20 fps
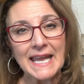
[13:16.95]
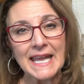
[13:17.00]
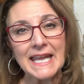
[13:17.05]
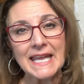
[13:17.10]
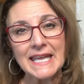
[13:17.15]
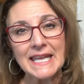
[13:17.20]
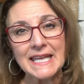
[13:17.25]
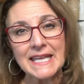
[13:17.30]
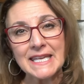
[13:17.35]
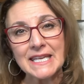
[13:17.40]

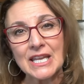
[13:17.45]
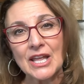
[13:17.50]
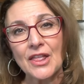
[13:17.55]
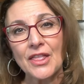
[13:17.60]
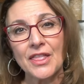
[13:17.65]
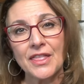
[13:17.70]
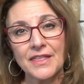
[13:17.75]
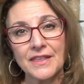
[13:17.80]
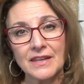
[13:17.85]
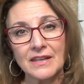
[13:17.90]
in
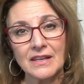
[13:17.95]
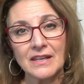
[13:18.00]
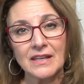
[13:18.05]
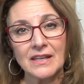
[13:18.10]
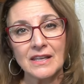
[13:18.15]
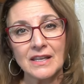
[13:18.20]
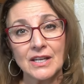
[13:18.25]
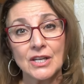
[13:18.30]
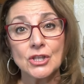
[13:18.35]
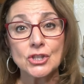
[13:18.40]

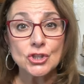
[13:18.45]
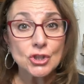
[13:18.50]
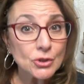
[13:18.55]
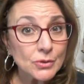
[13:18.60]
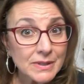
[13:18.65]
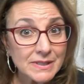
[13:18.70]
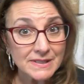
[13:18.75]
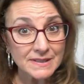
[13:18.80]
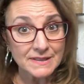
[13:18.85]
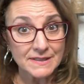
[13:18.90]
the
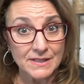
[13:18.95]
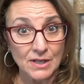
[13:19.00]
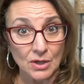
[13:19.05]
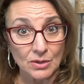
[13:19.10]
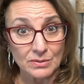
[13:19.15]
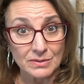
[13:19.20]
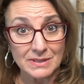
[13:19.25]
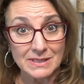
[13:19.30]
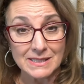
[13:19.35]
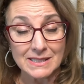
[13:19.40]
tourist
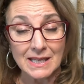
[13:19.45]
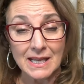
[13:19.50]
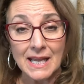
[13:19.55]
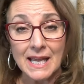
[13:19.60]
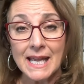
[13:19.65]
zones.